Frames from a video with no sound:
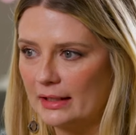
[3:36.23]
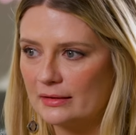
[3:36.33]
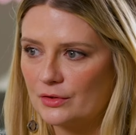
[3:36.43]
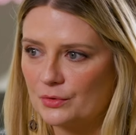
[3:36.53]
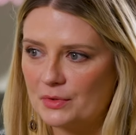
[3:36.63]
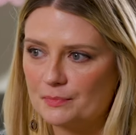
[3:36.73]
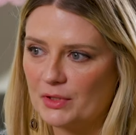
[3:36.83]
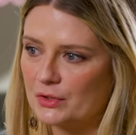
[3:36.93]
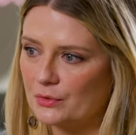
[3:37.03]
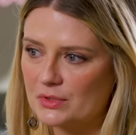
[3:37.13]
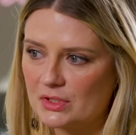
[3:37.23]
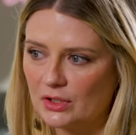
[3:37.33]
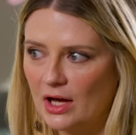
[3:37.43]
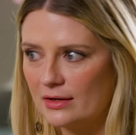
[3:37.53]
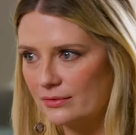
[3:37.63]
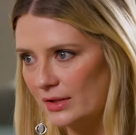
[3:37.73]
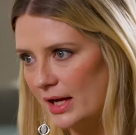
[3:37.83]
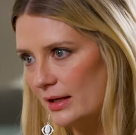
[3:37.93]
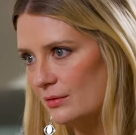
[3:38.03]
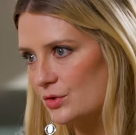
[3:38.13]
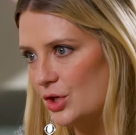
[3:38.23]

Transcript: And there was a lot of like